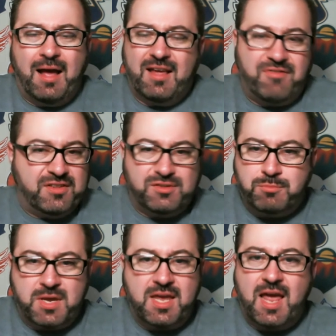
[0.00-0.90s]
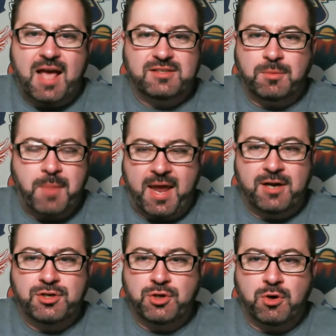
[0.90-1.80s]
If it's me as a
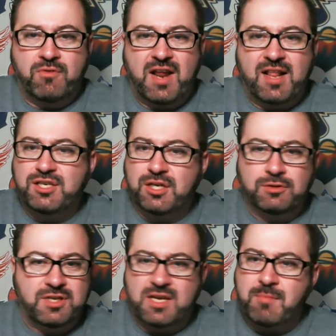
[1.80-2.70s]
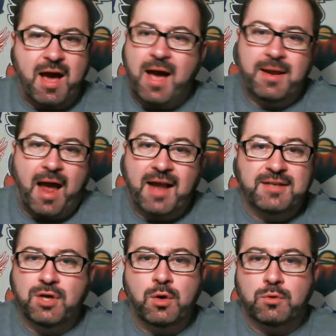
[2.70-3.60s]
manager of an NHL team, I
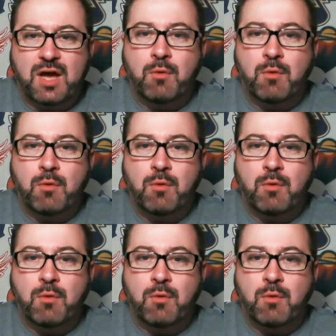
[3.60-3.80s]
don't.